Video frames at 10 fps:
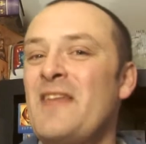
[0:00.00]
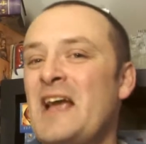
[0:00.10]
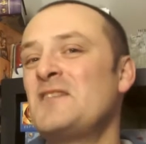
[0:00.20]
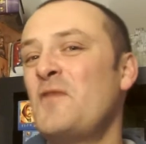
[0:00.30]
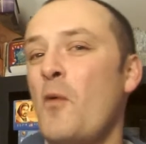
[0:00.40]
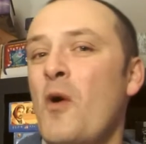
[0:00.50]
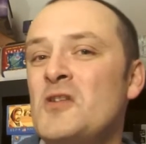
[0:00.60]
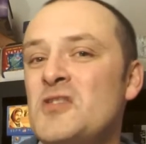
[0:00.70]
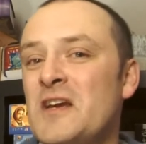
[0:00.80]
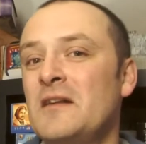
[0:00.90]
thanks for
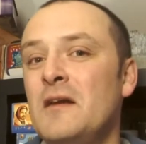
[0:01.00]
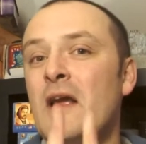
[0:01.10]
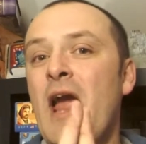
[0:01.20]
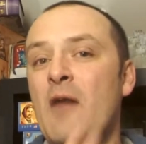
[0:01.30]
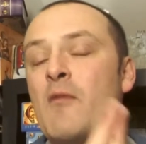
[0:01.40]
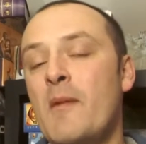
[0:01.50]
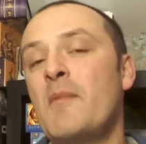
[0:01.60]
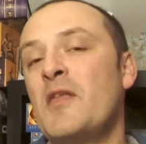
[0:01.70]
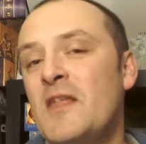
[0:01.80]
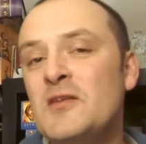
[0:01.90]
watching. And
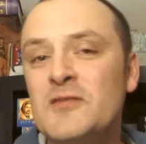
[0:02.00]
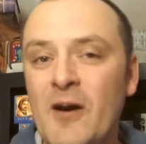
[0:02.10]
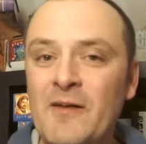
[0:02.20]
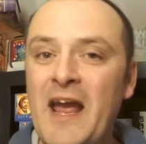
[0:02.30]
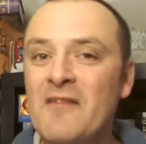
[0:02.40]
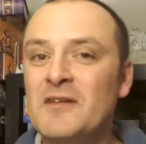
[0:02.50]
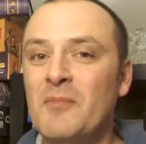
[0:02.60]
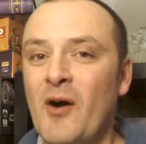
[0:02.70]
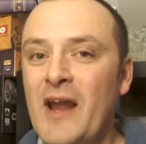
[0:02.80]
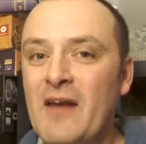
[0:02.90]
remember that you don't have to
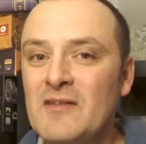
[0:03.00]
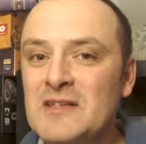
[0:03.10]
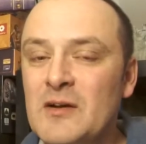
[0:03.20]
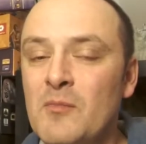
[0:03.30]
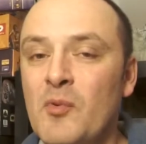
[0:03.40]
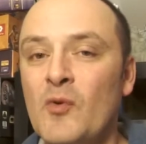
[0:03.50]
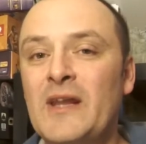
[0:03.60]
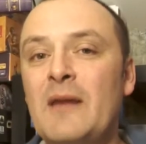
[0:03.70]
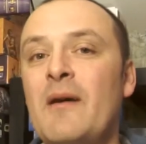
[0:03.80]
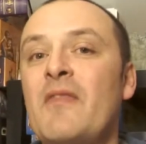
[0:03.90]
buy every single board
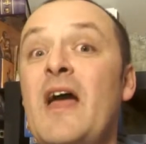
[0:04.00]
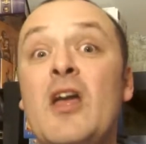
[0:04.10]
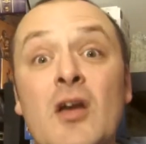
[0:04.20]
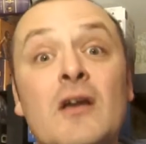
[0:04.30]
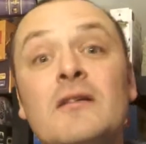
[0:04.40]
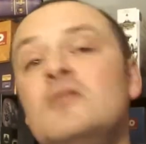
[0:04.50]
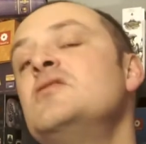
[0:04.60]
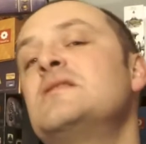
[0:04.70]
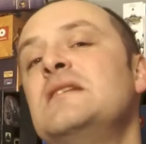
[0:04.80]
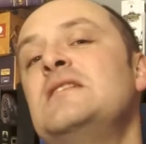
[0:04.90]
game out there. You
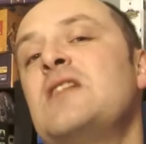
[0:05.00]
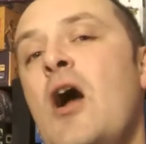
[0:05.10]
just need to